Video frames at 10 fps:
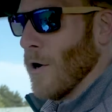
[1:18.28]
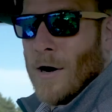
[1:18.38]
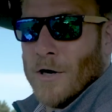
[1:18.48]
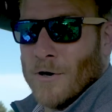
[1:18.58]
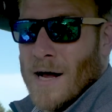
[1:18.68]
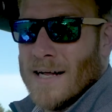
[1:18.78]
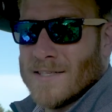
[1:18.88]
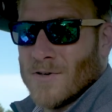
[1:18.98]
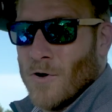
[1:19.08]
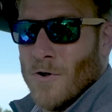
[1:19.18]
are on your
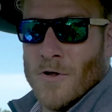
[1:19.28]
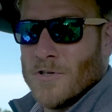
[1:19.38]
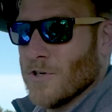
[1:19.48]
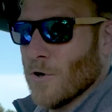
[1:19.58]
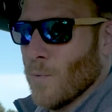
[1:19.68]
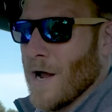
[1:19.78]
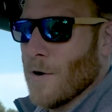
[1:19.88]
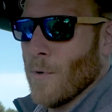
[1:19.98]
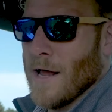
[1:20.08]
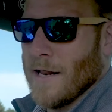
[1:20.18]
console to your
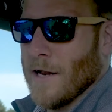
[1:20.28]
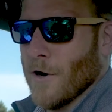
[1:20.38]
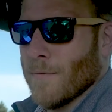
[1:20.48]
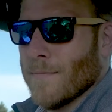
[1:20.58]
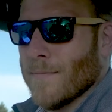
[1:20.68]
right, right here.